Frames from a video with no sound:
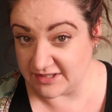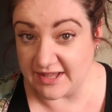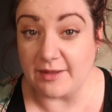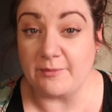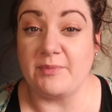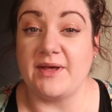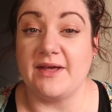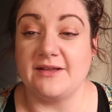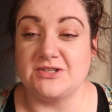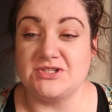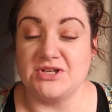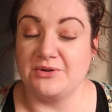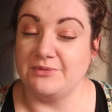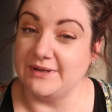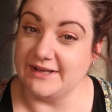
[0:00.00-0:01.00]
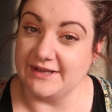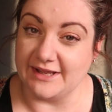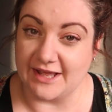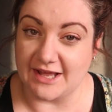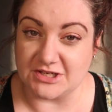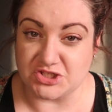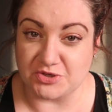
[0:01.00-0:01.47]
get back to it
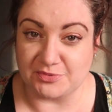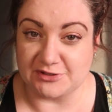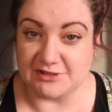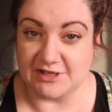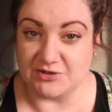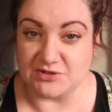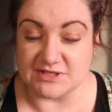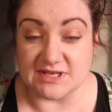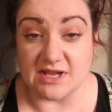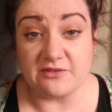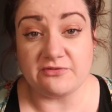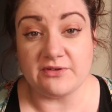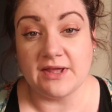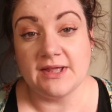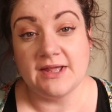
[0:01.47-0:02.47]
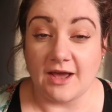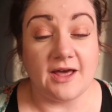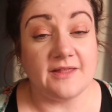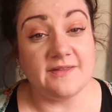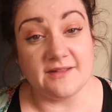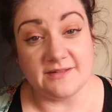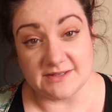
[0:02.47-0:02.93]
and catch up on a load of stuff.
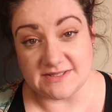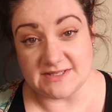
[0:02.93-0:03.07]
And then